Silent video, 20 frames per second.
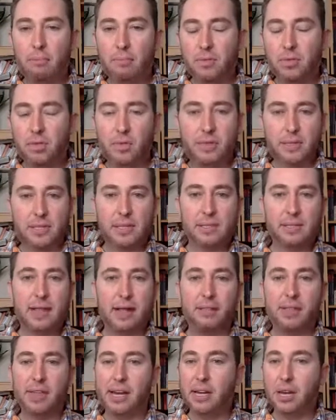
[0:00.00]
So this has
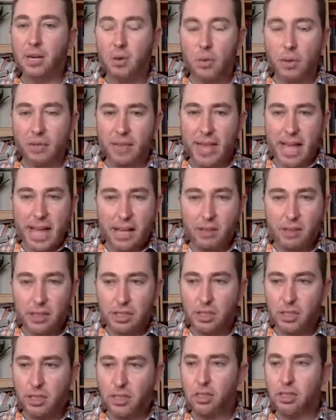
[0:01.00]
nothing to do with the
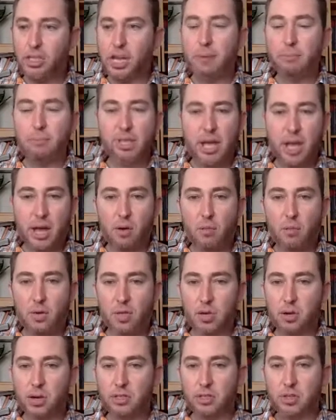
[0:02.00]
English in Jamestown, which
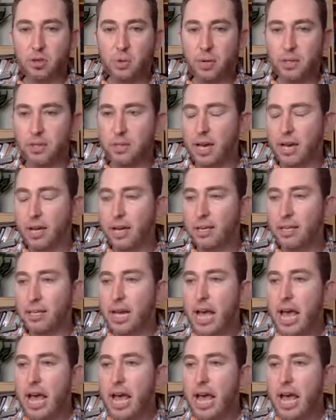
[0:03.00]
I'll get to in a second.